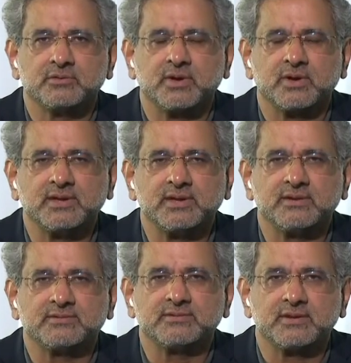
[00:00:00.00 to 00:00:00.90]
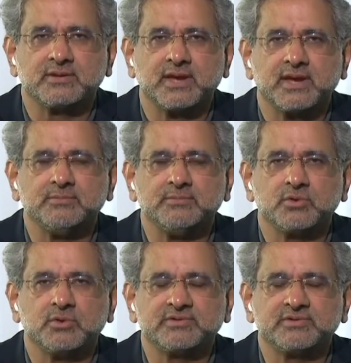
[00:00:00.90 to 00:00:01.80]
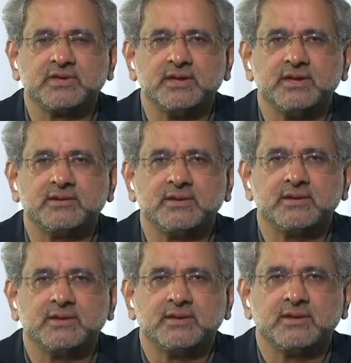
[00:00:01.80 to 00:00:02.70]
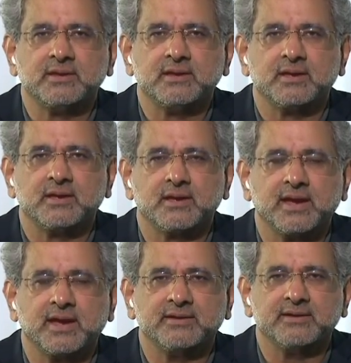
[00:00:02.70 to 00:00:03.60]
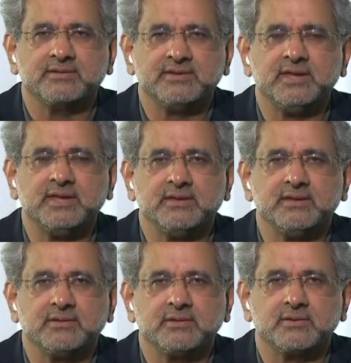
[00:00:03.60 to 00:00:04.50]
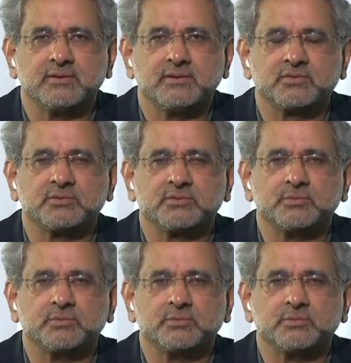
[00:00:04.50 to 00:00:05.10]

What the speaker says: So I think it's time to investigate and see what was the